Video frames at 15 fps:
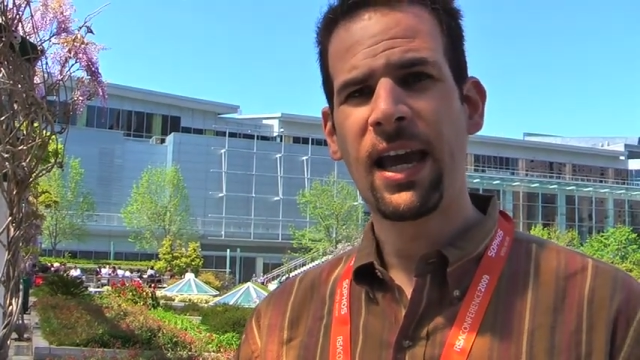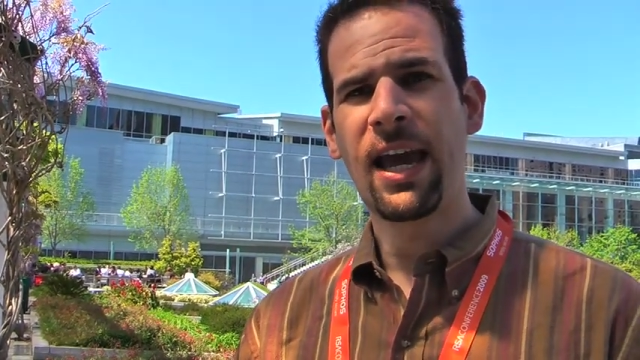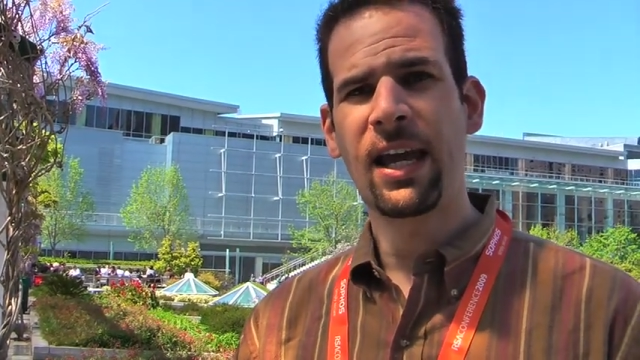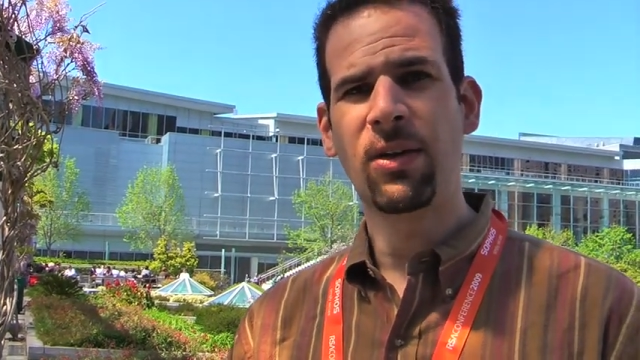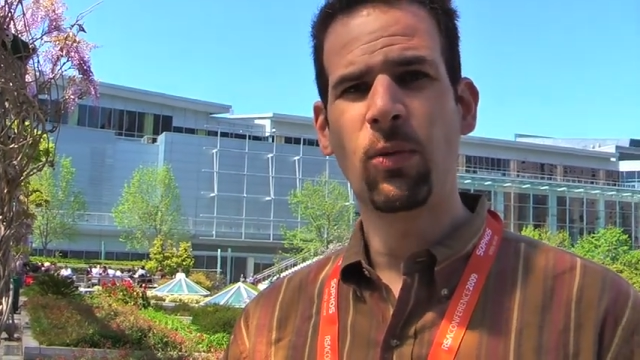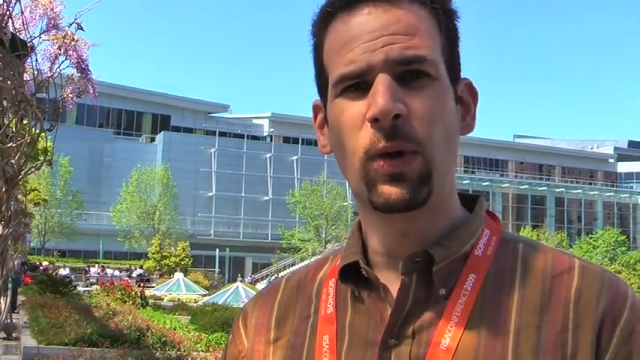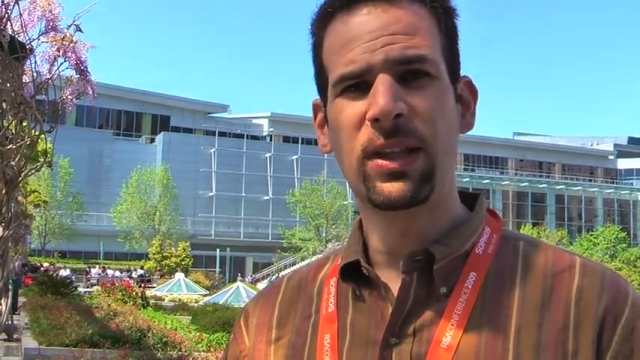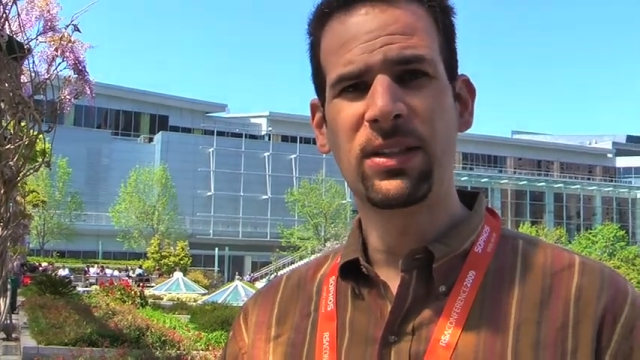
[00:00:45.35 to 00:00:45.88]

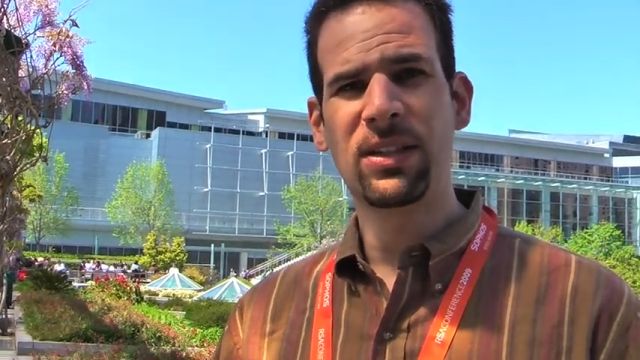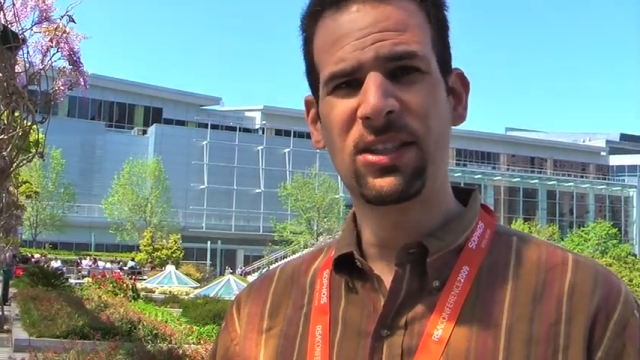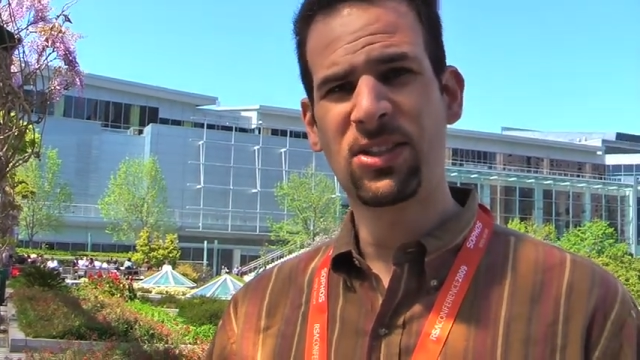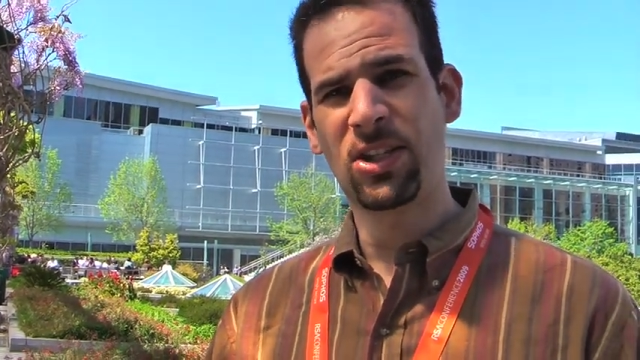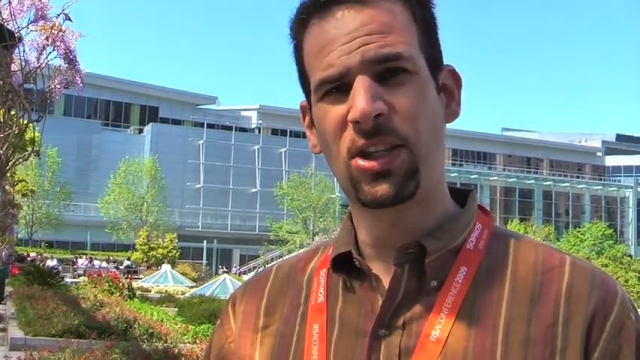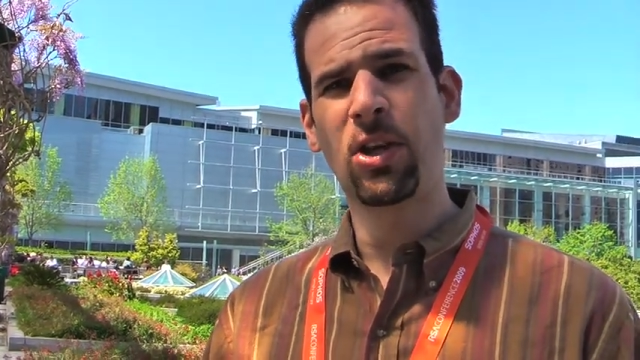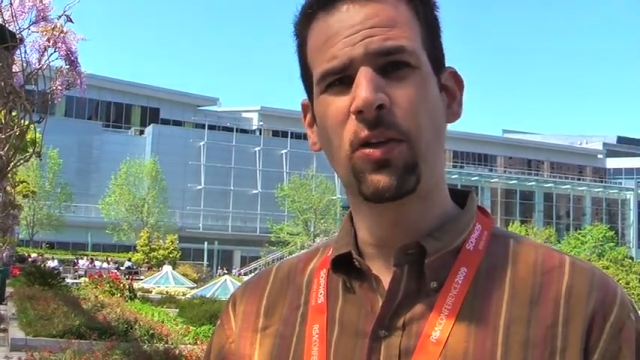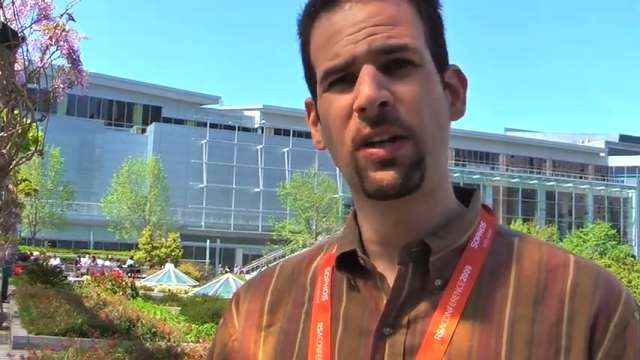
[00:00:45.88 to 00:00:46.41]
And when the
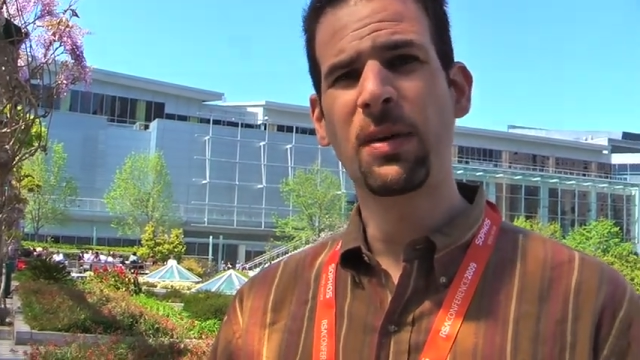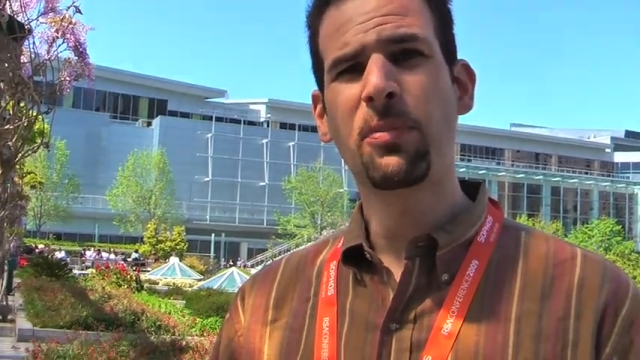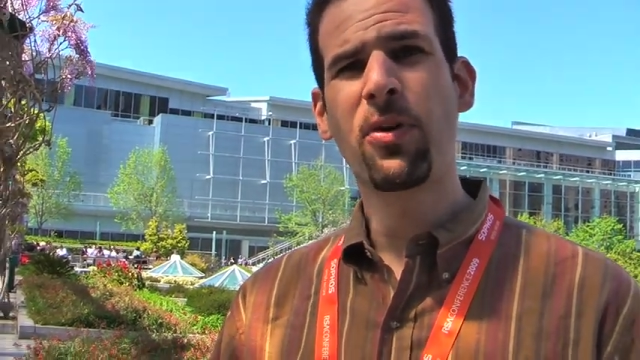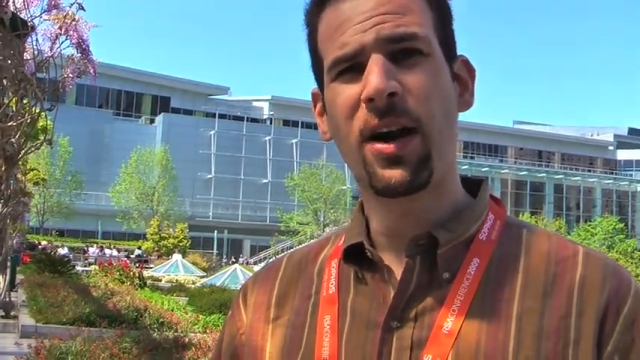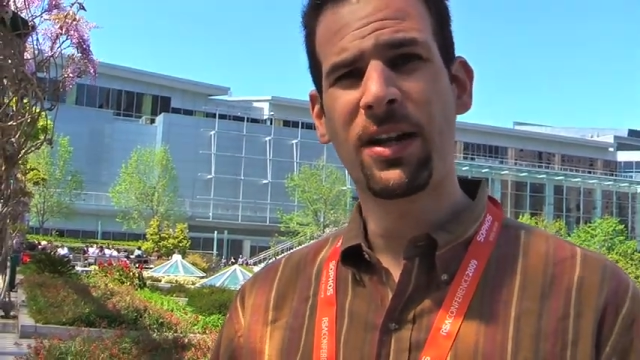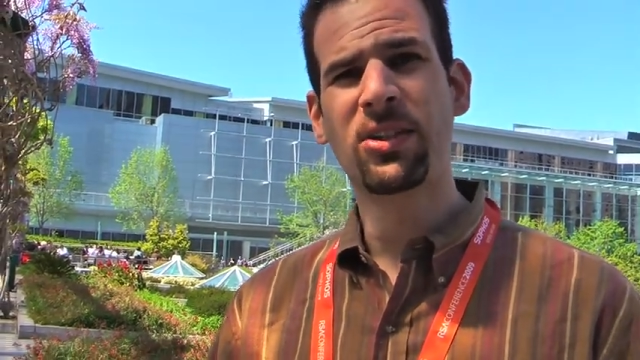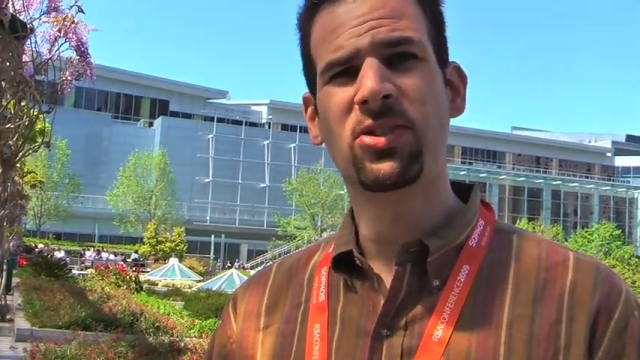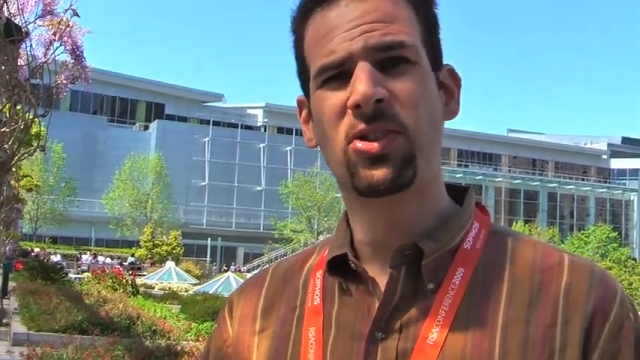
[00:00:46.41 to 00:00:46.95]
security
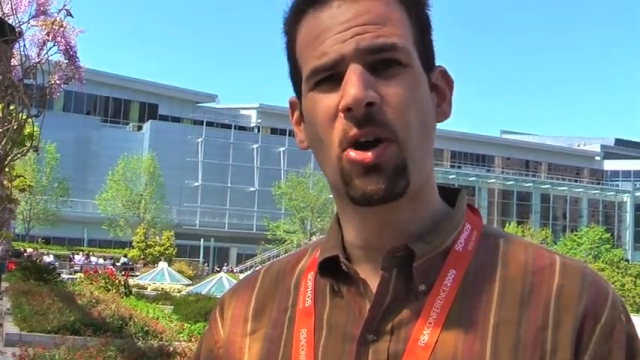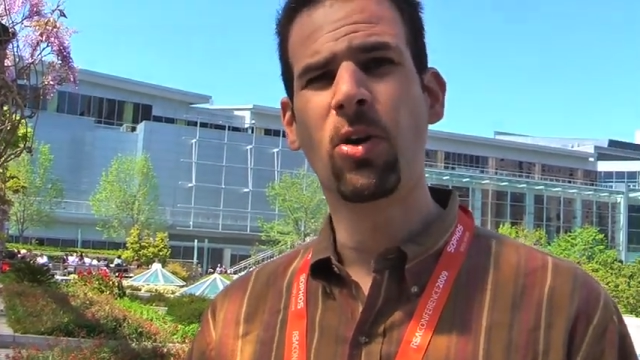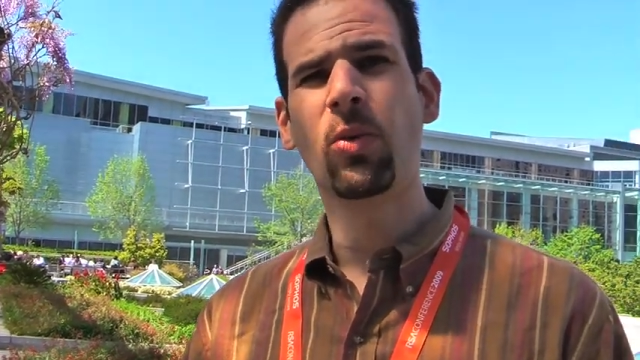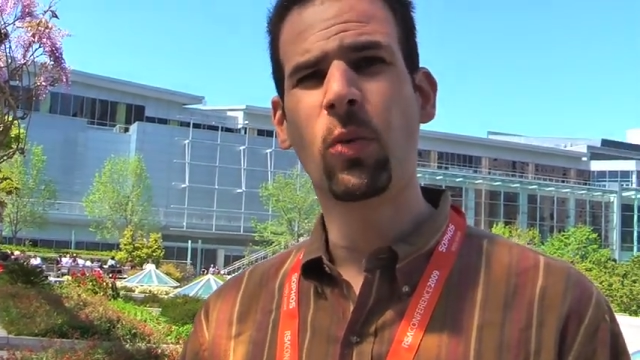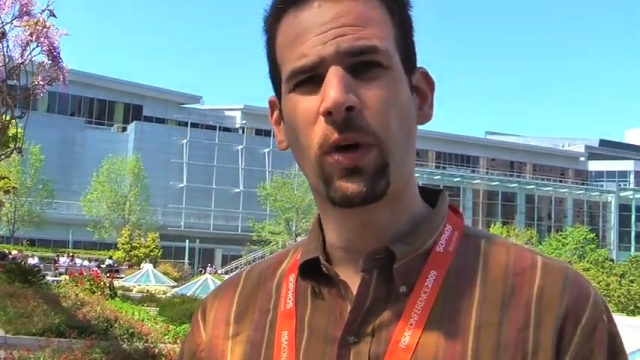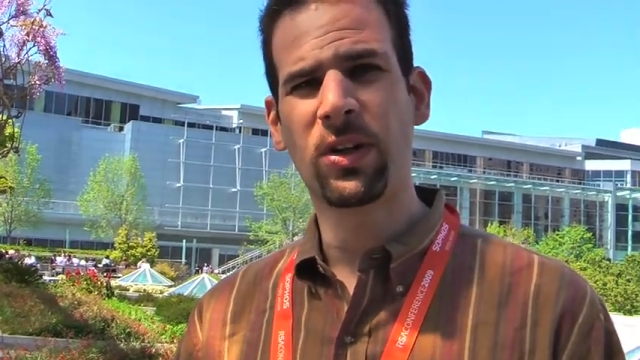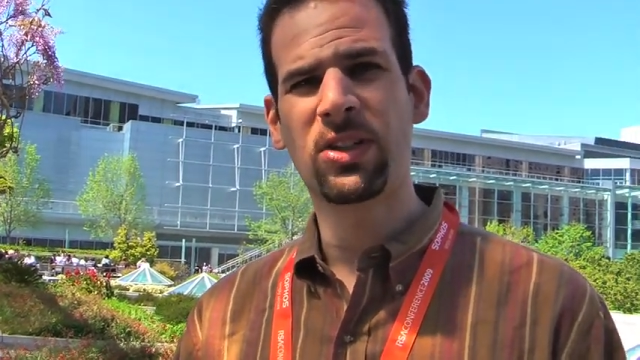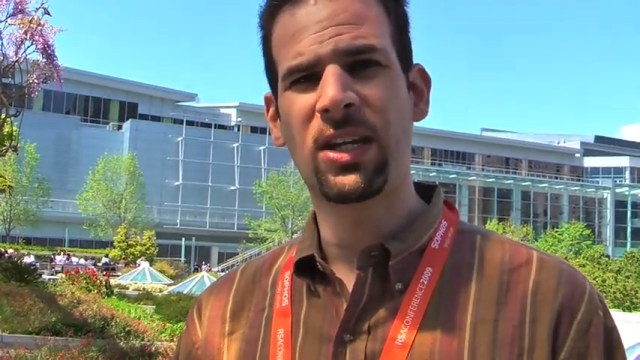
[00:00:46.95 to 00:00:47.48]
products
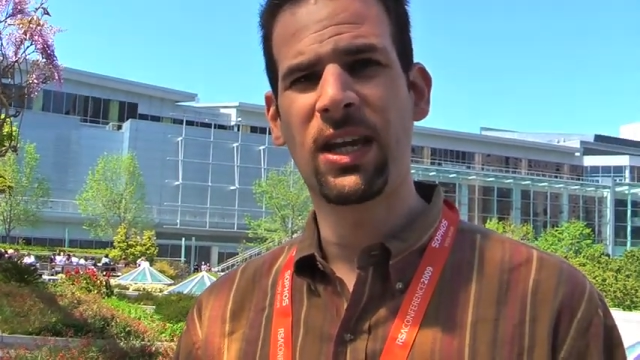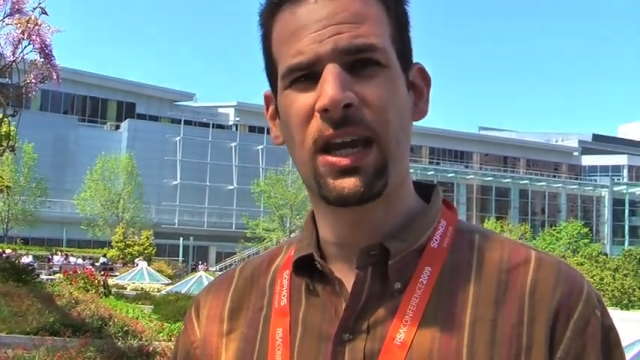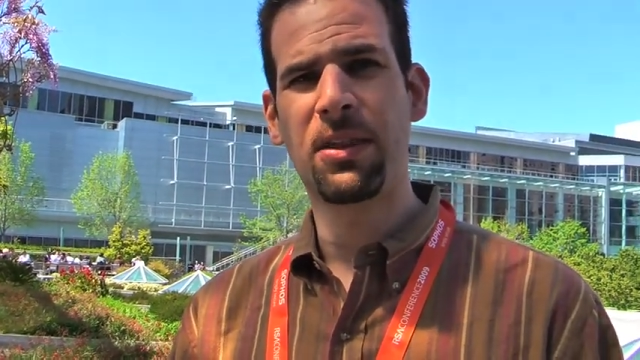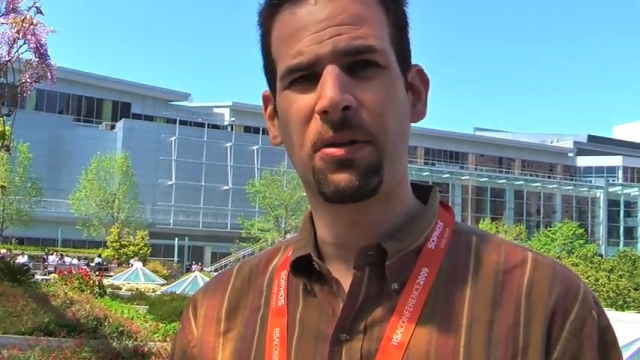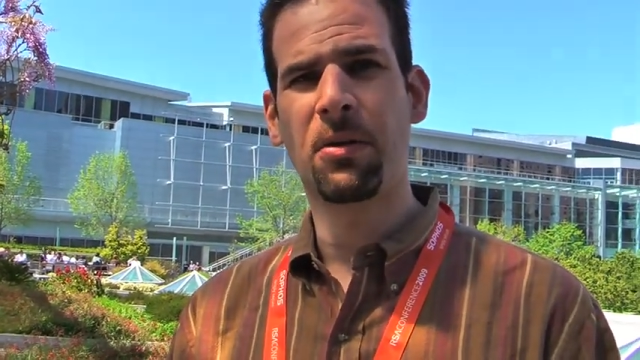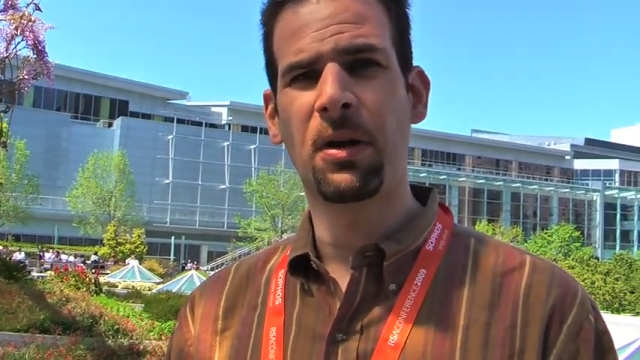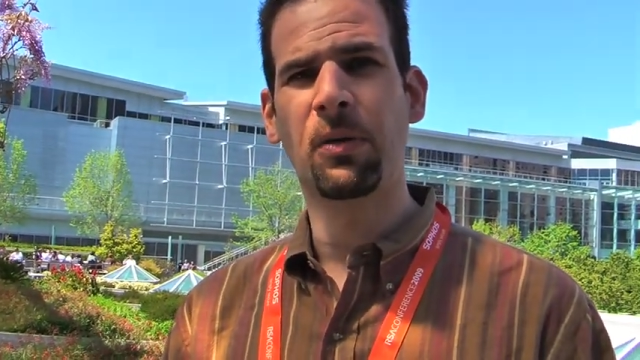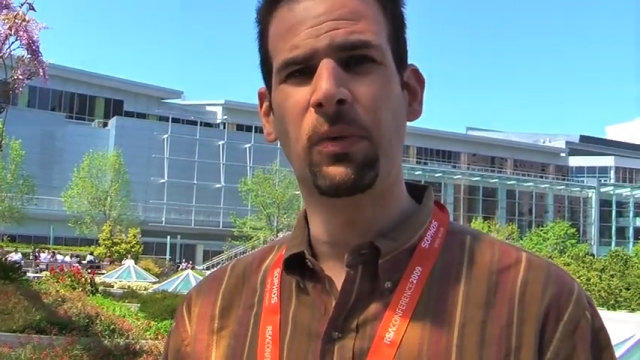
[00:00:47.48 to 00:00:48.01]
don't work together,